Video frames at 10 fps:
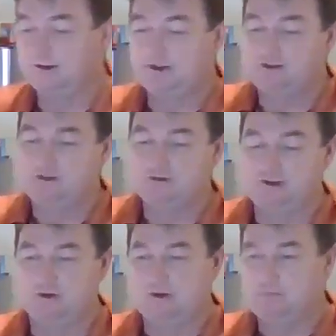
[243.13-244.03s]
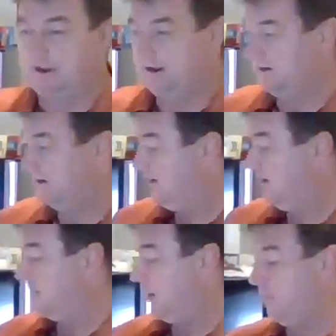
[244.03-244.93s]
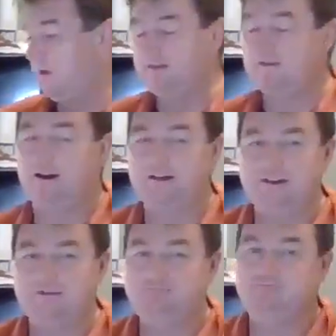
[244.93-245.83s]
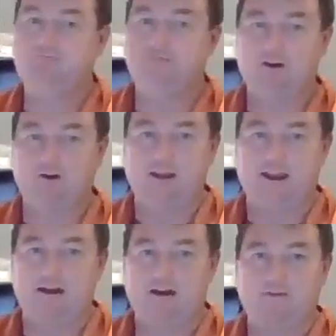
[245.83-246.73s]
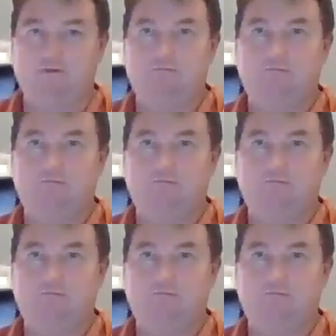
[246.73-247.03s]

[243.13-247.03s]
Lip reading: It's usually going to be about 1 onion. You're going to have